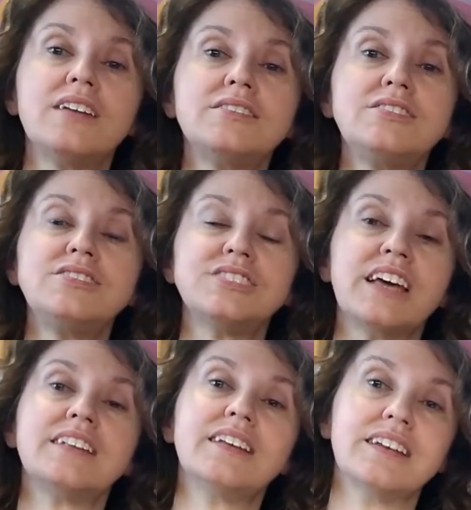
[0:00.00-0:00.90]

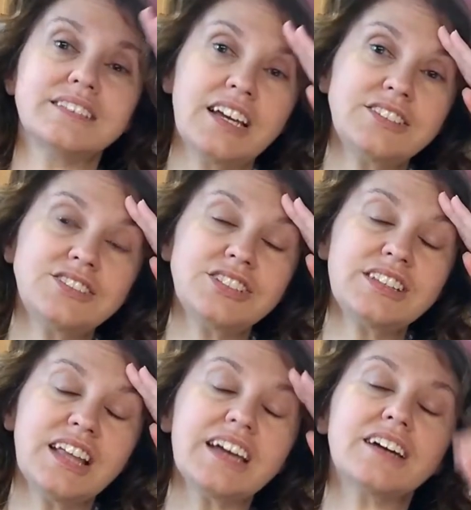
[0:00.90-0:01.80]
understand at
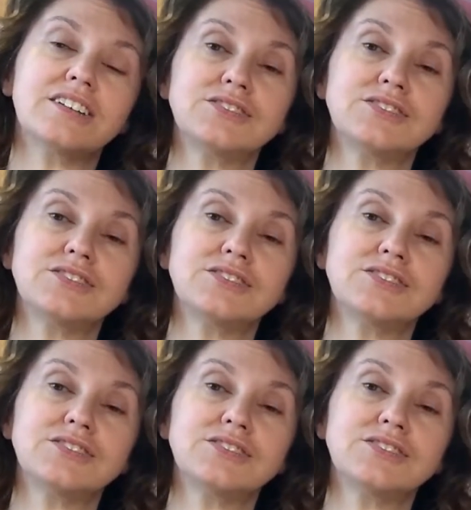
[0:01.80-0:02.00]
attention like